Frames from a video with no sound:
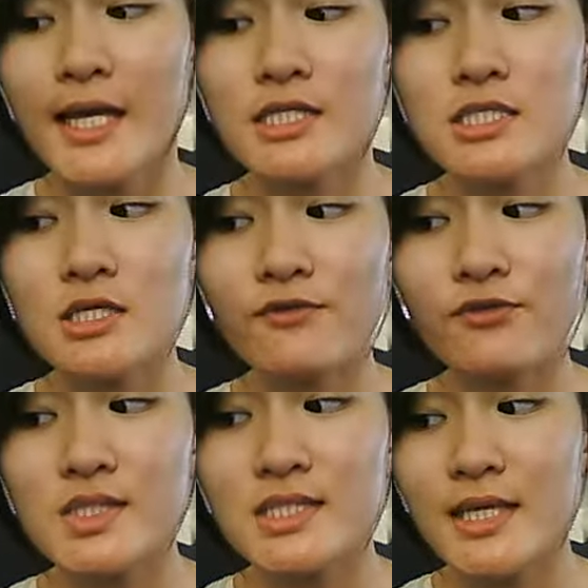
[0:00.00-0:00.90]
And so
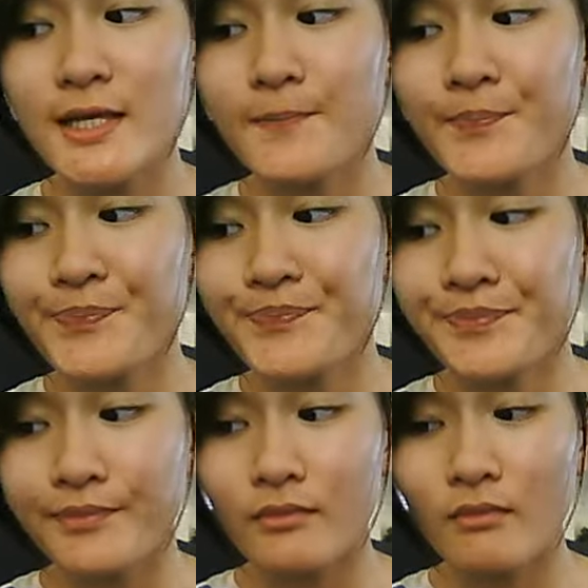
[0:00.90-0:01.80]
first thing,
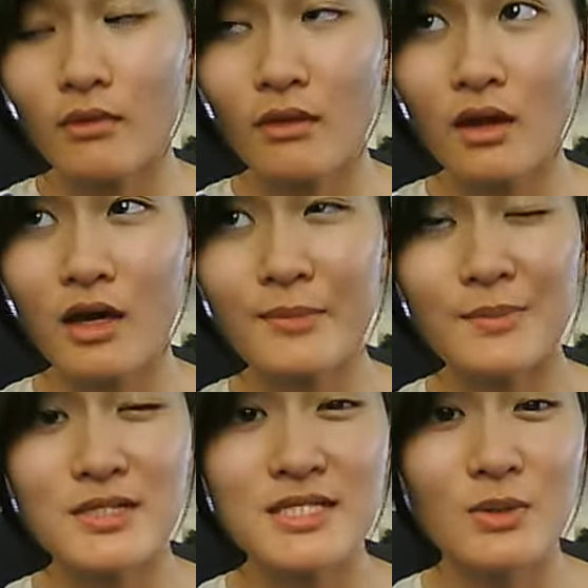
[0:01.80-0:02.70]

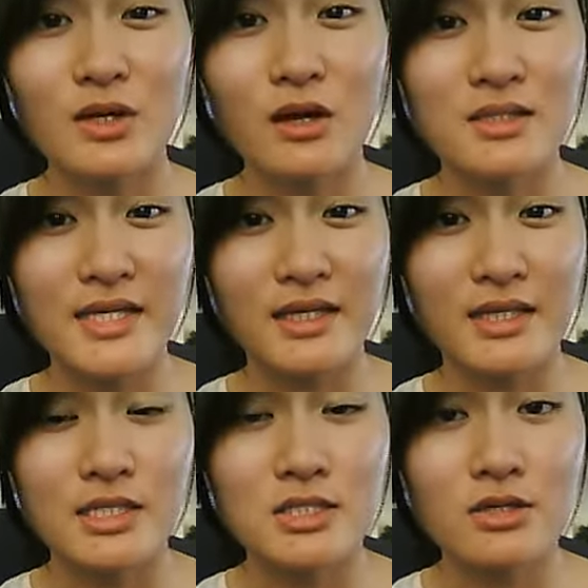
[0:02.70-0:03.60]
I'm going to say what contact
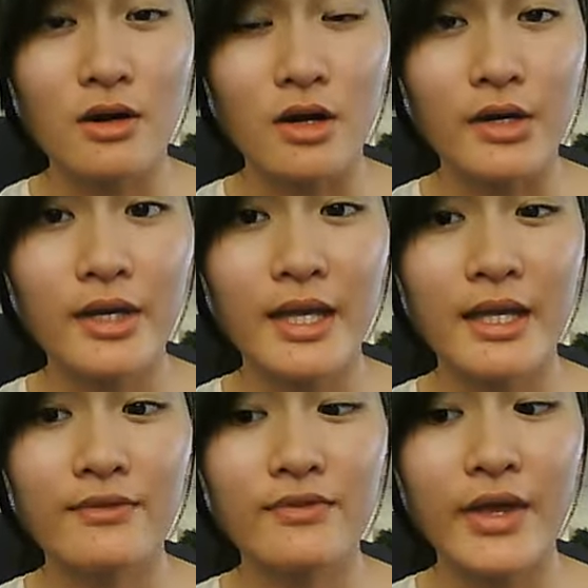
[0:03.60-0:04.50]
lenses are,
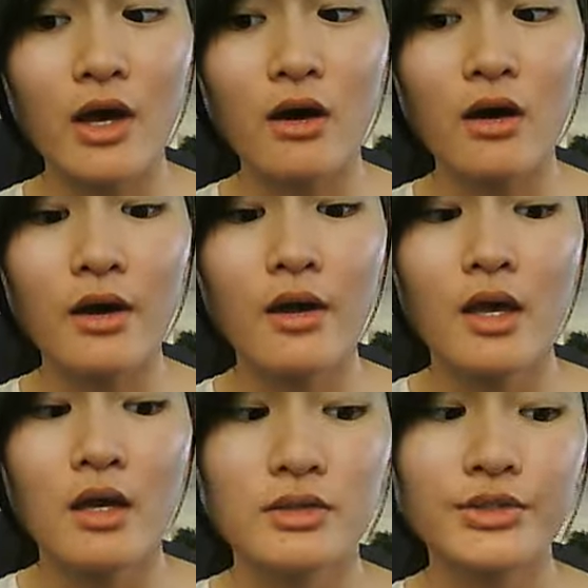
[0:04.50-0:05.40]
and they are
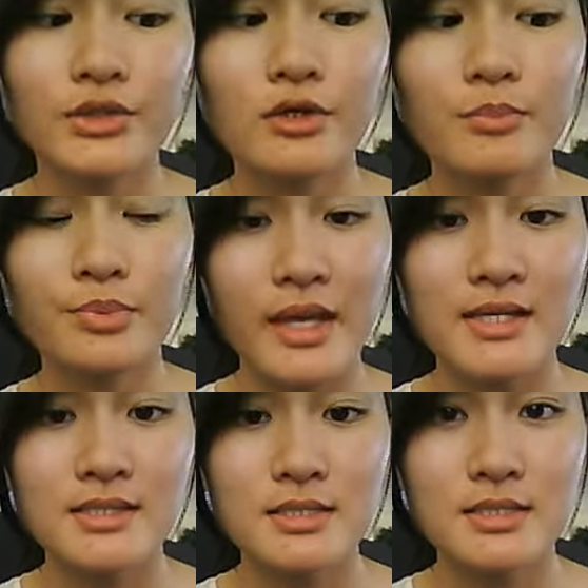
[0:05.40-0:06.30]
little
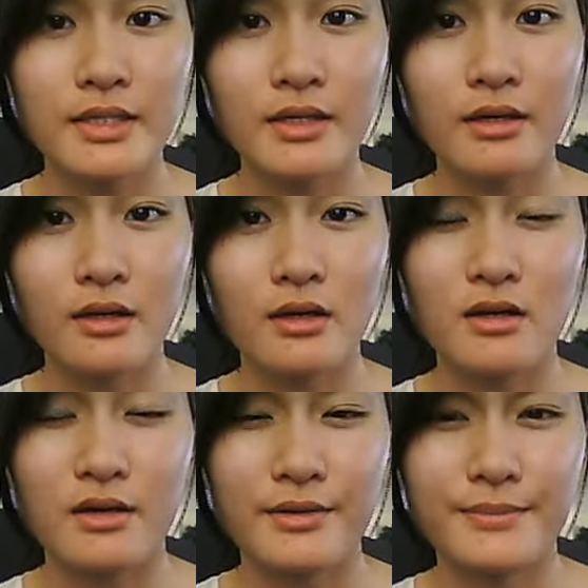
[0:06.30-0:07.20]
plastic
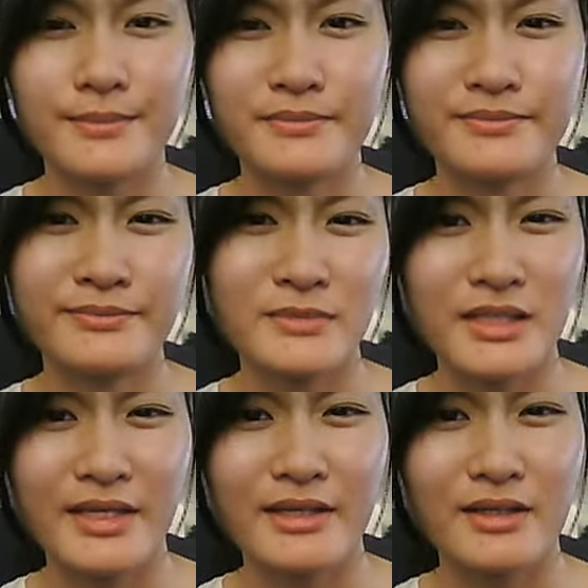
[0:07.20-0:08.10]

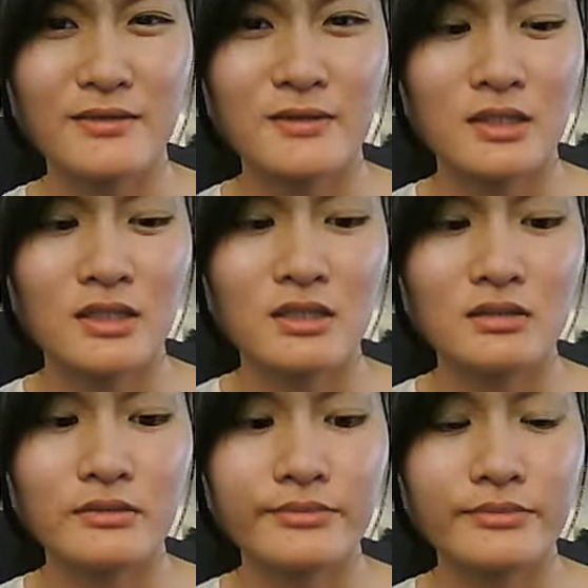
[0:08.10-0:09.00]
like
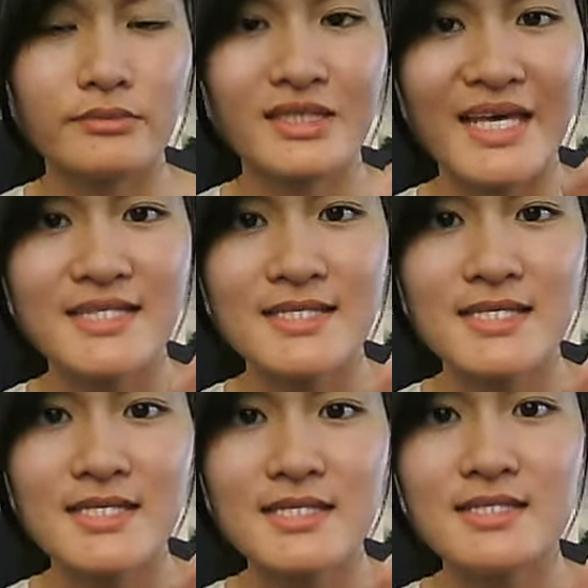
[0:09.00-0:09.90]

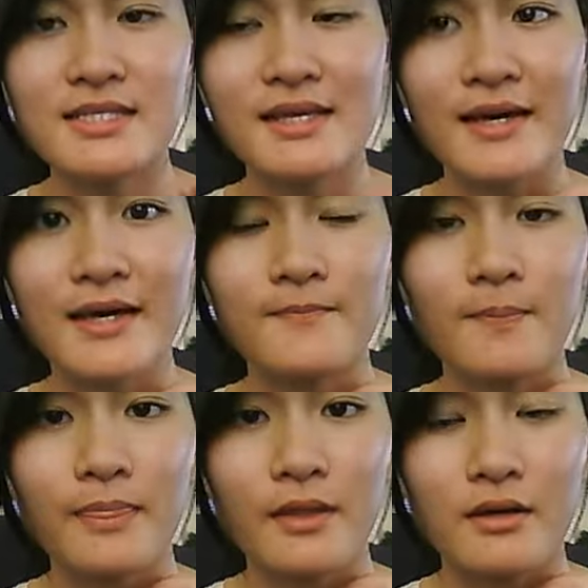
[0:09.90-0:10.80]
lenses that
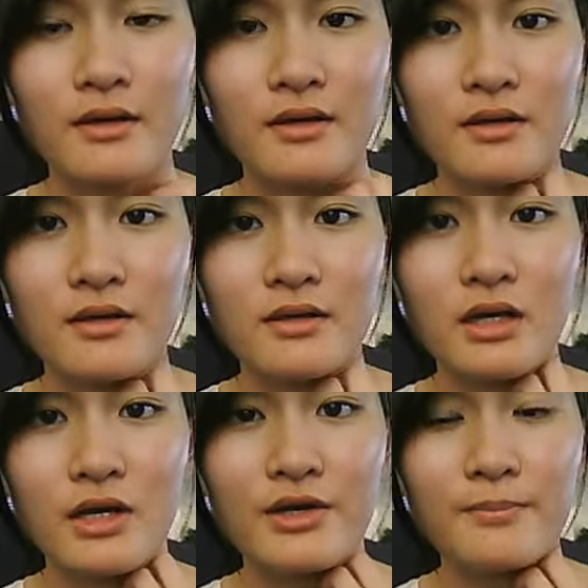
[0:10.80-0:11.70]

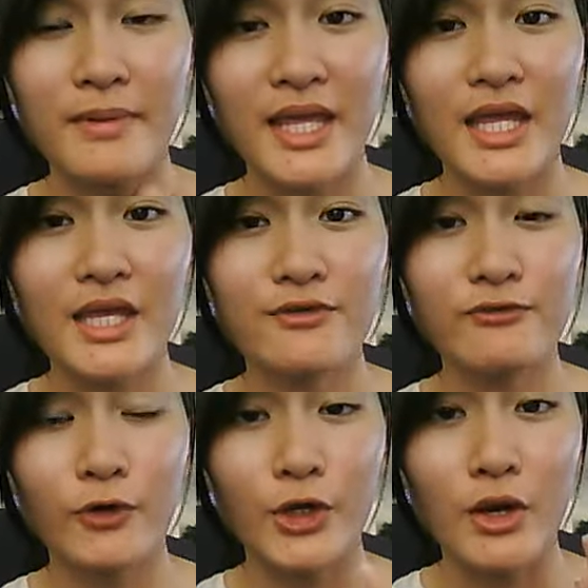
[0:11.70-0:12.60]
are made
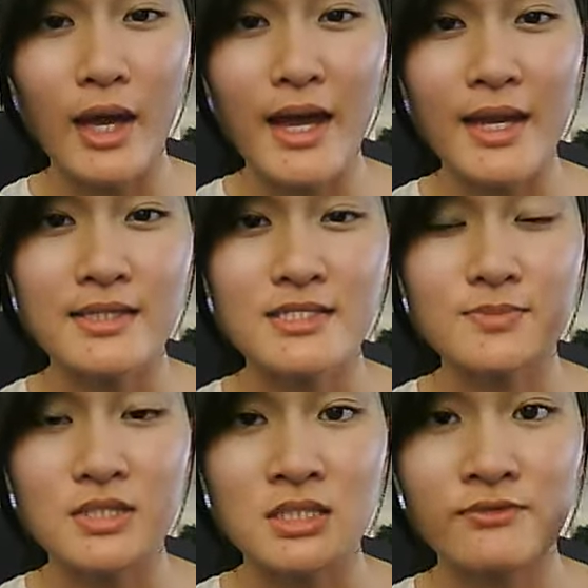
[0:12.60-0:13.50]
for your eyes,
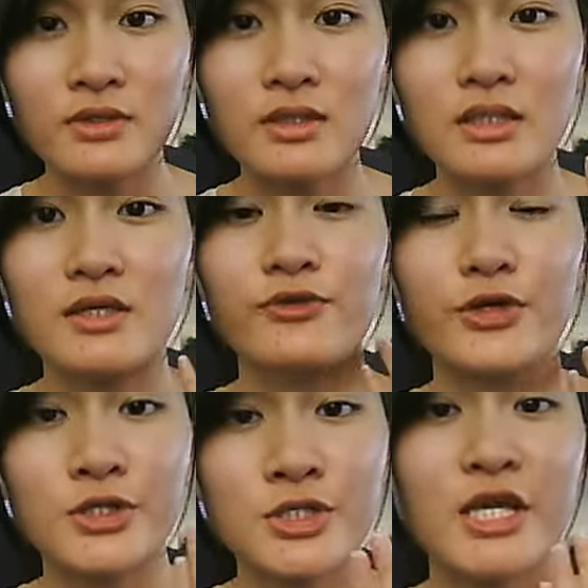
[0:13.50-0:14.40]
specifically for
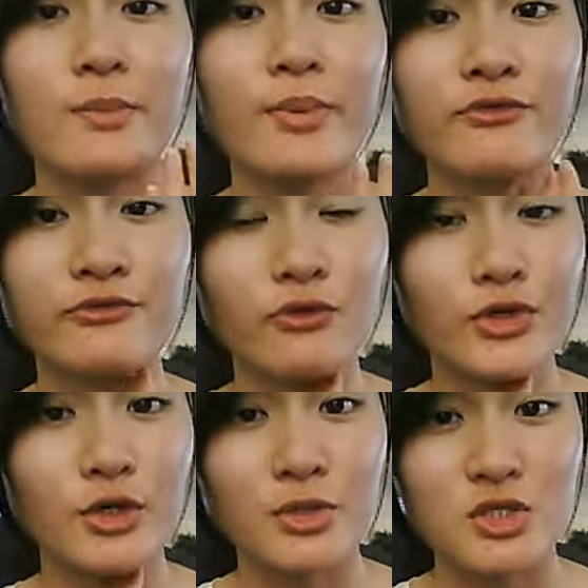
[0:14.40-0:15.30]
your shape and for
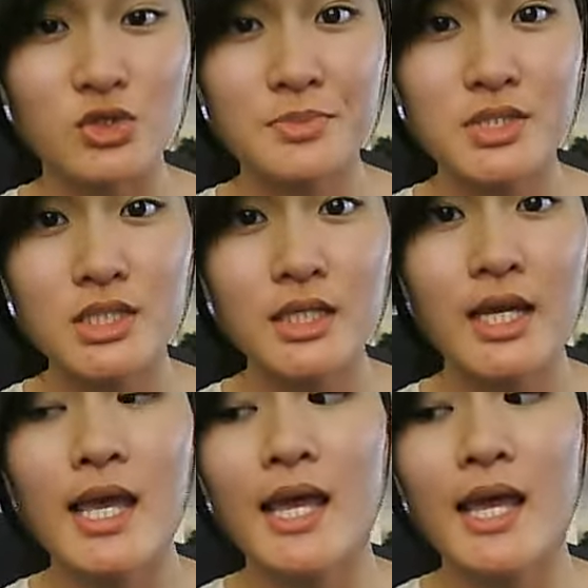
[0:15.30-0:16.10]
your prescription.